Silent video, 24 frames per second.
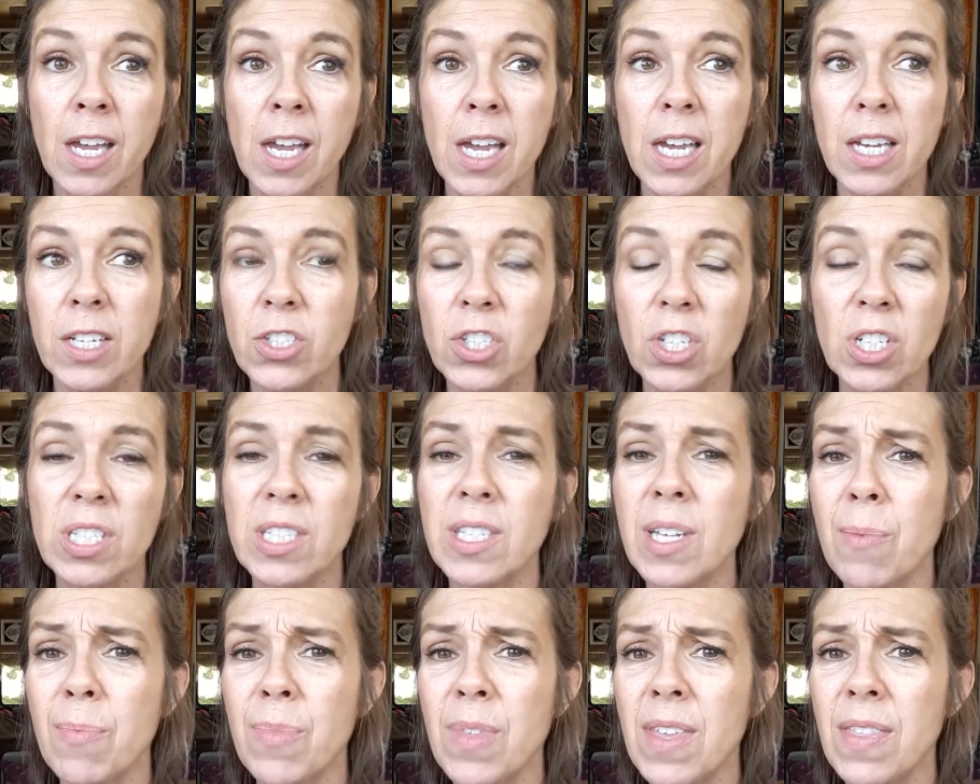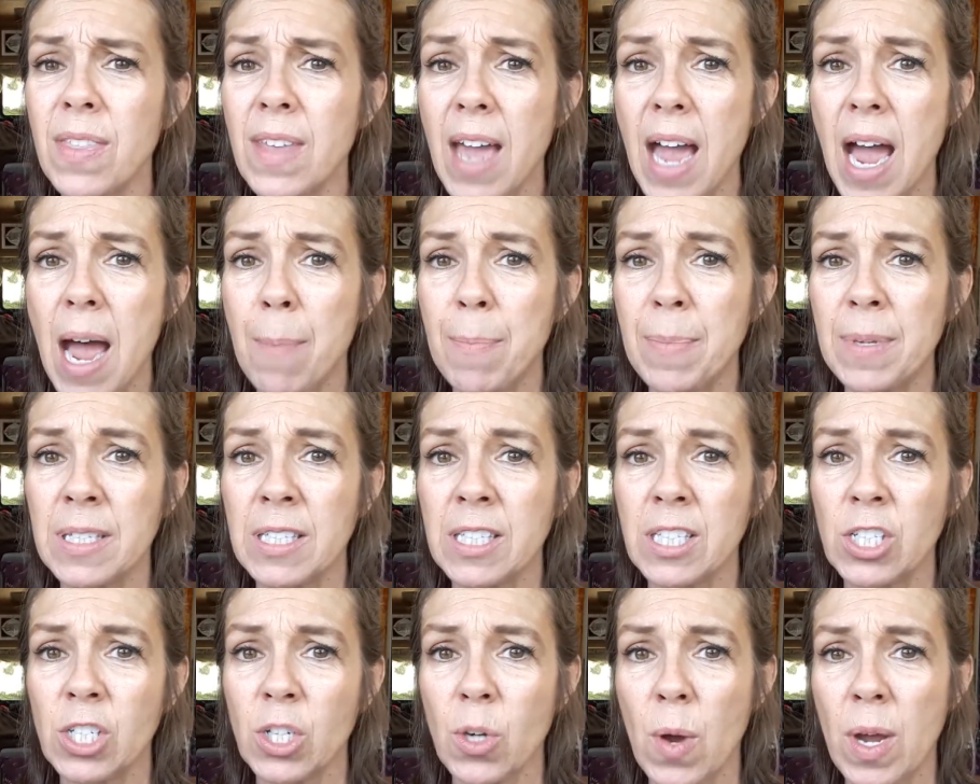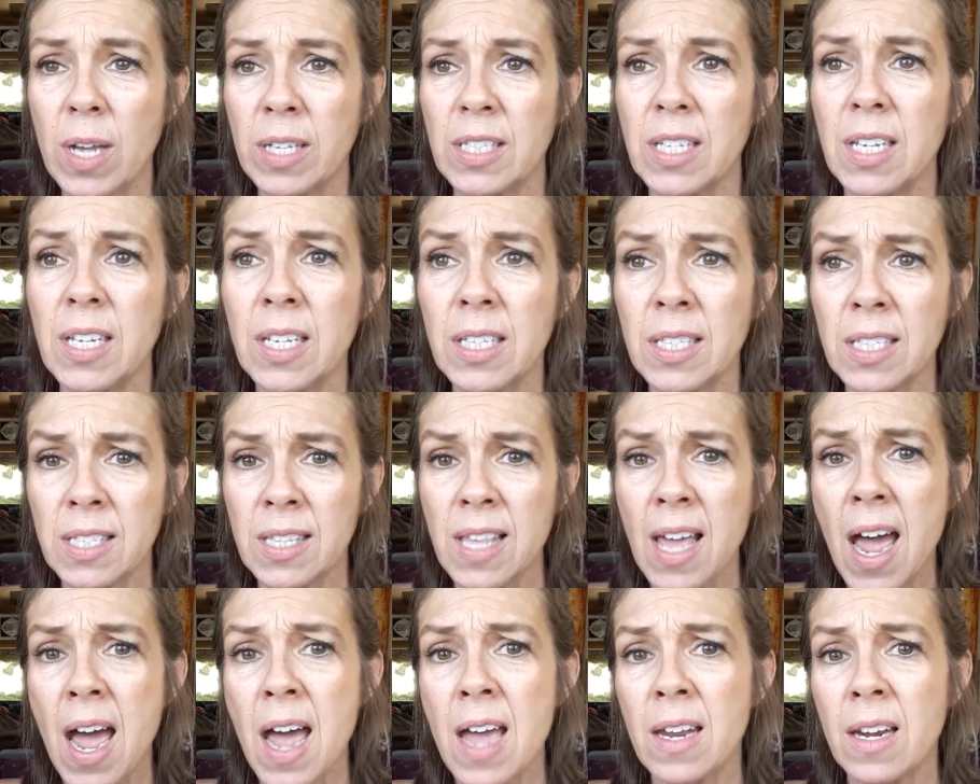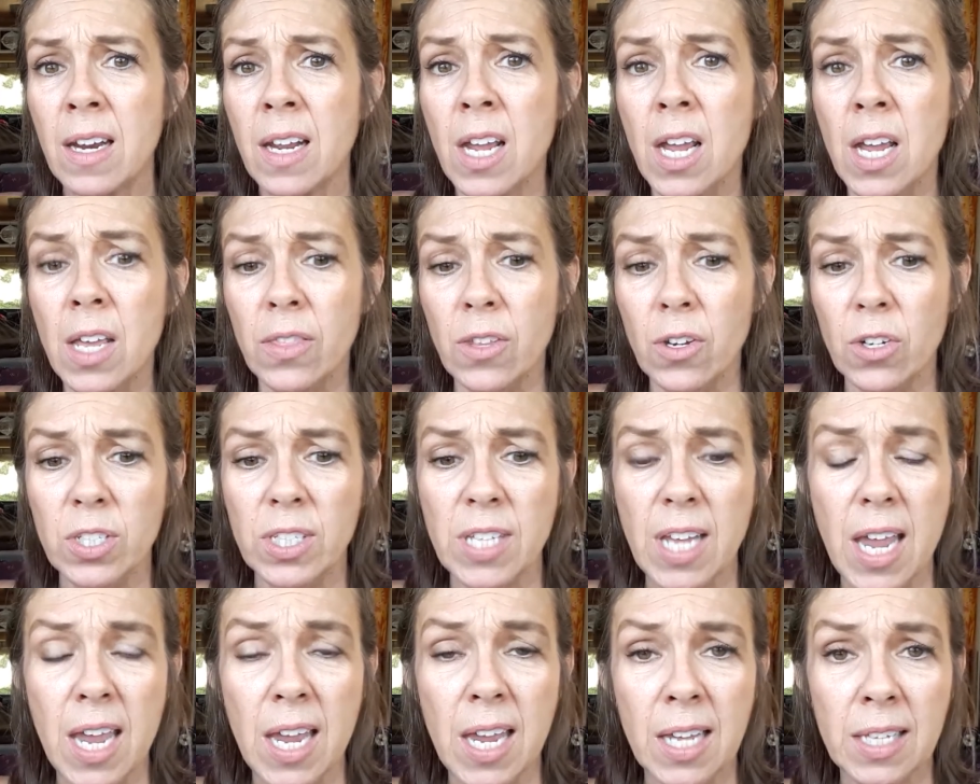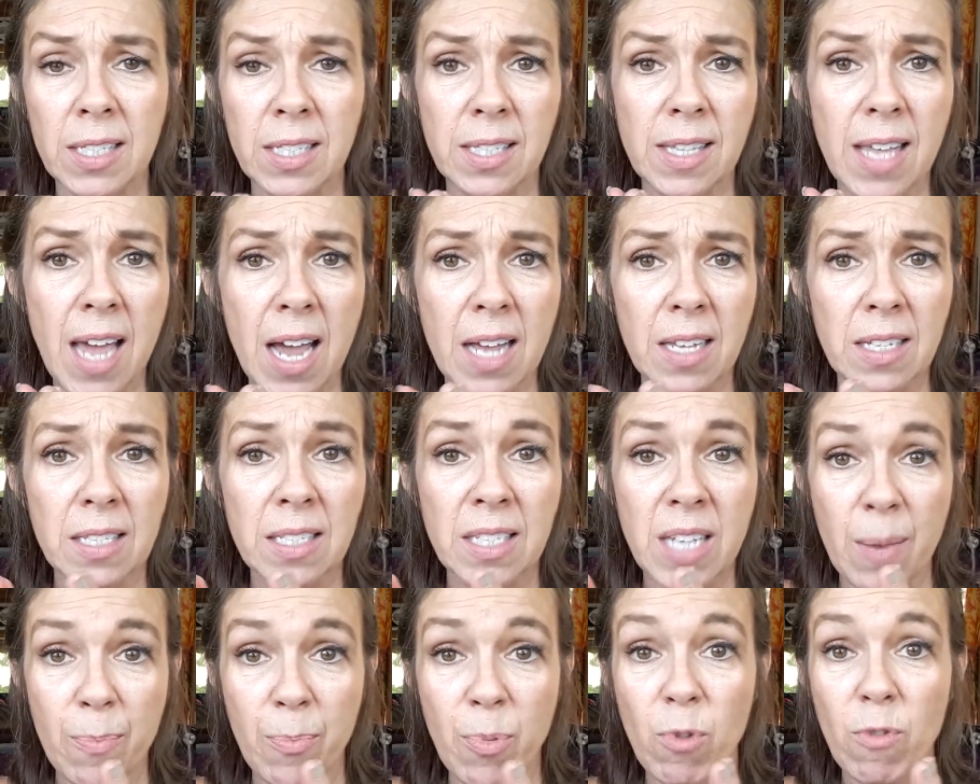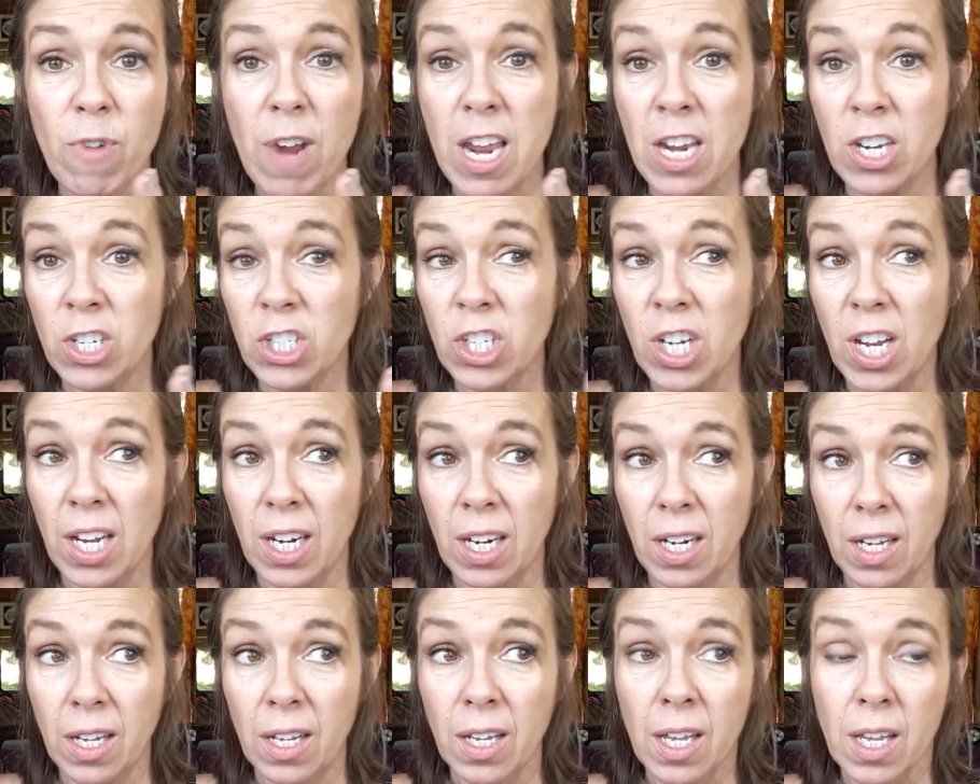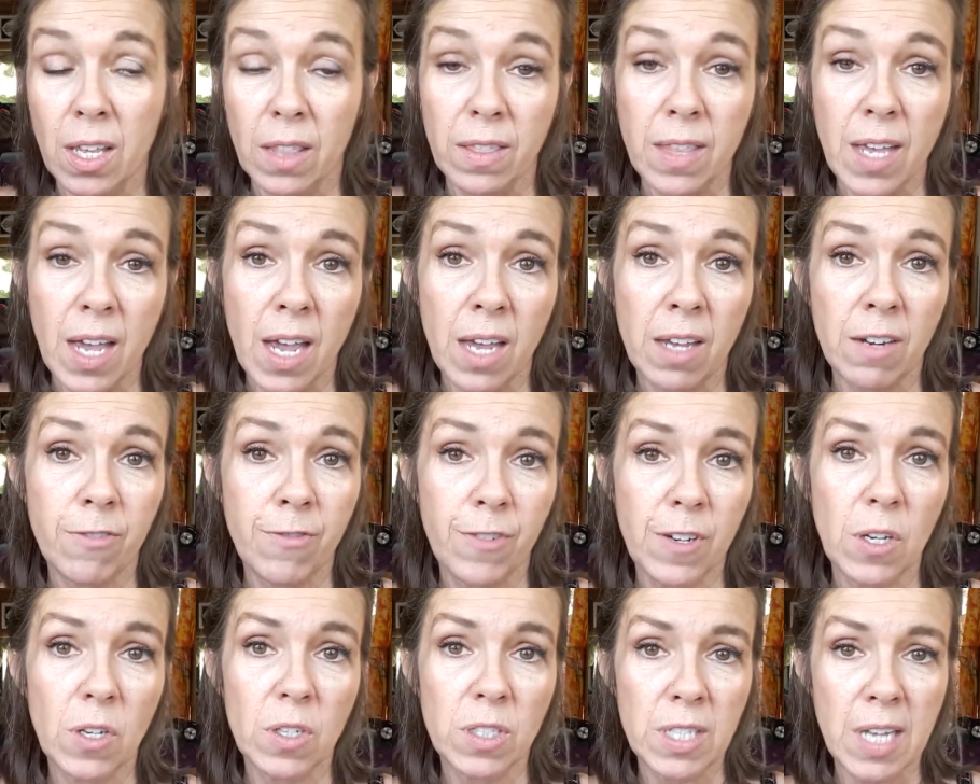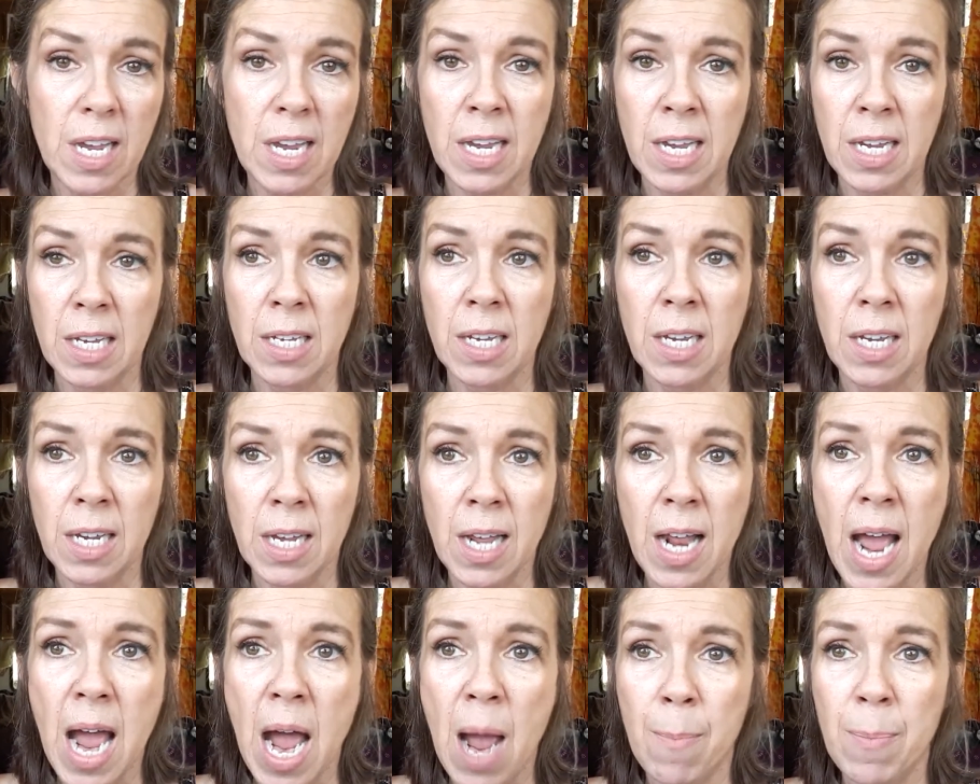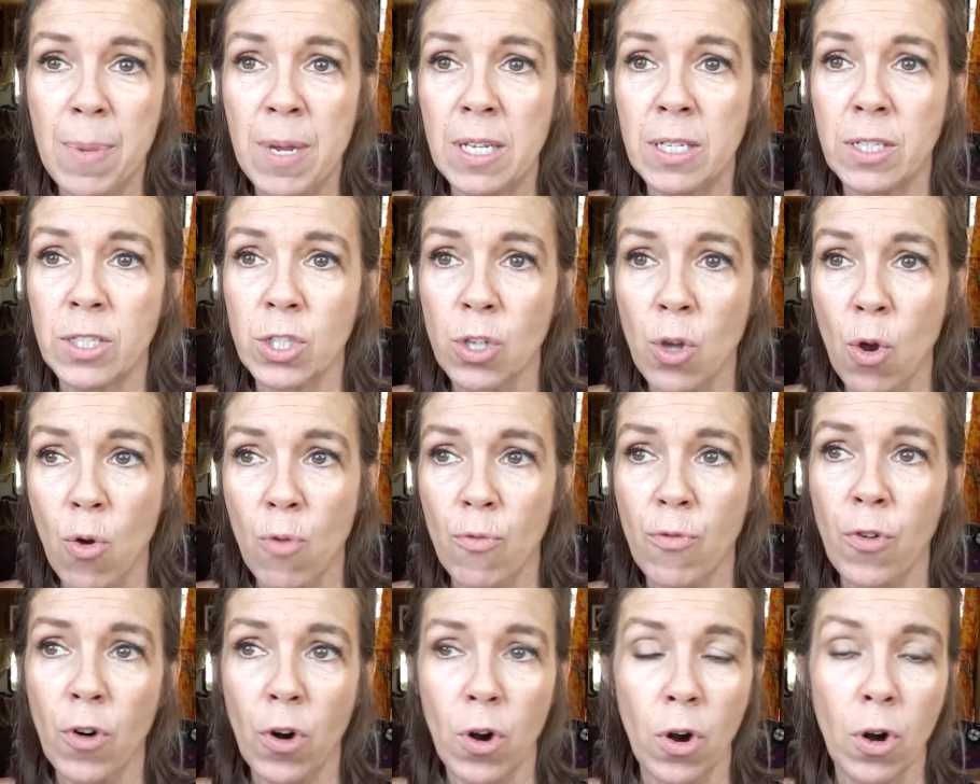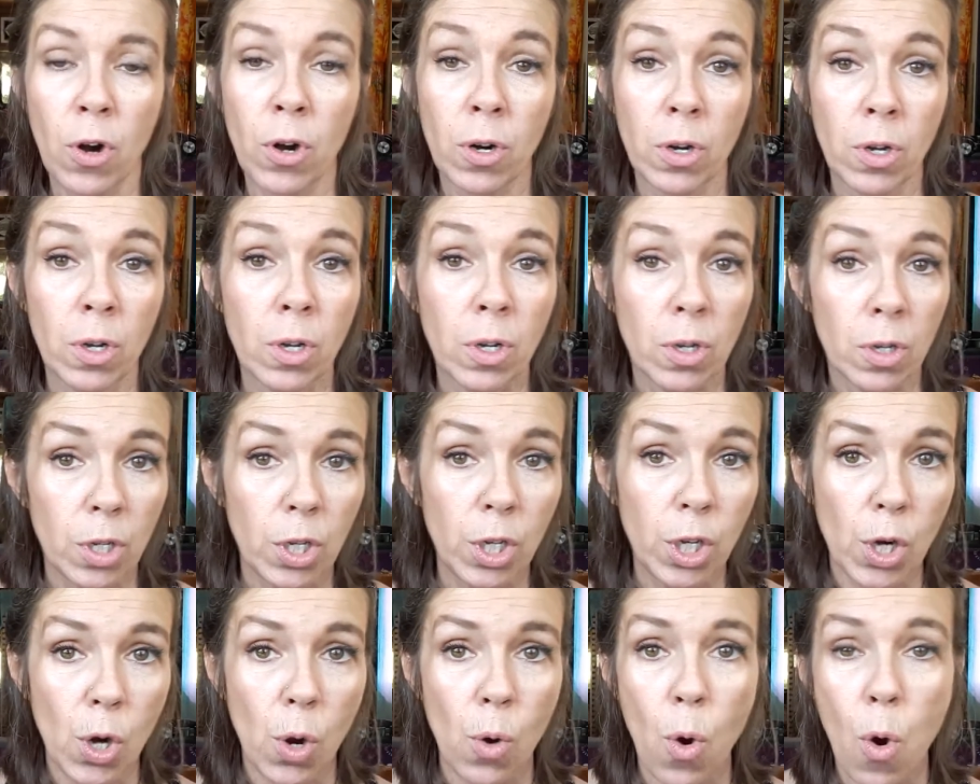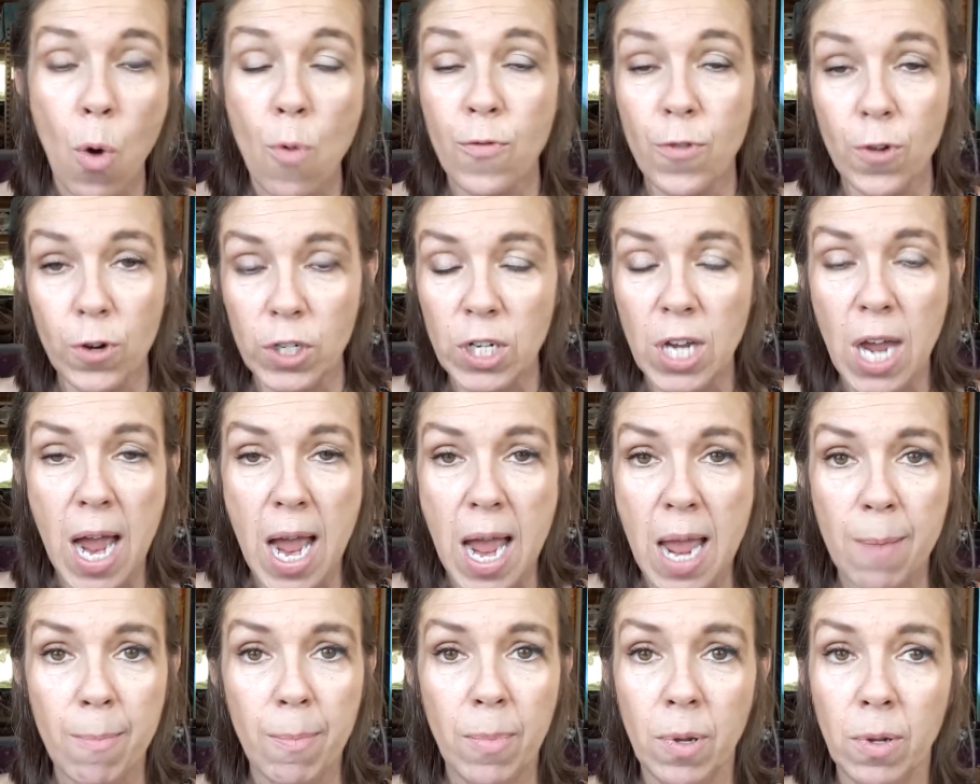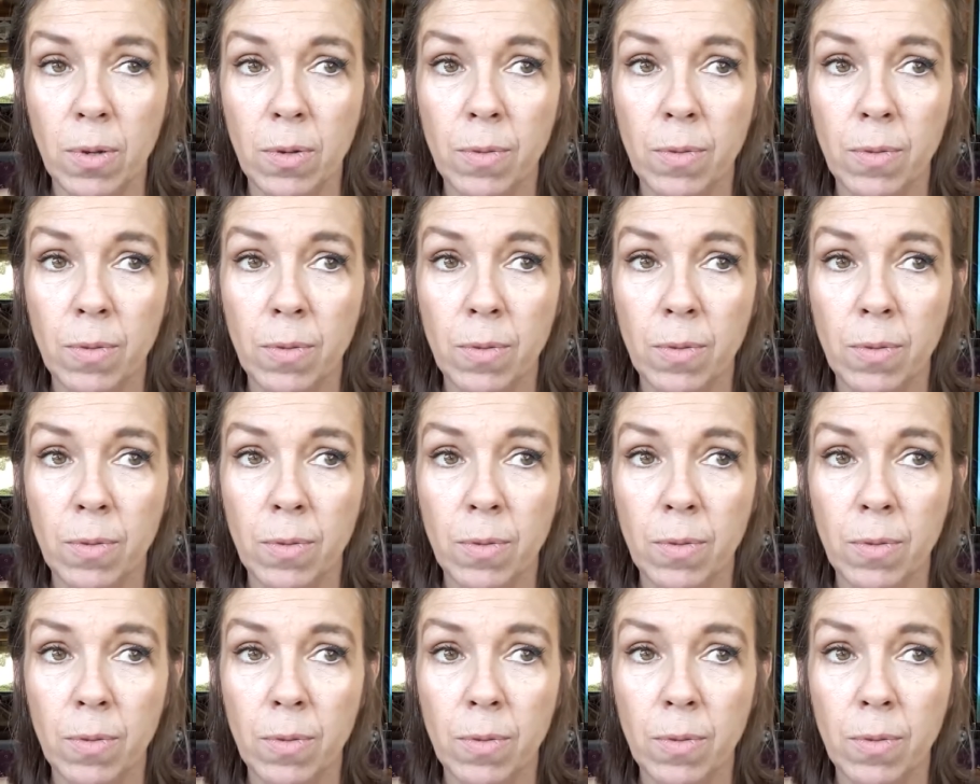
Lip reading: It's just something that happens to us. It's that, they're saying it's that separation that feels like it happens over, you know, over time.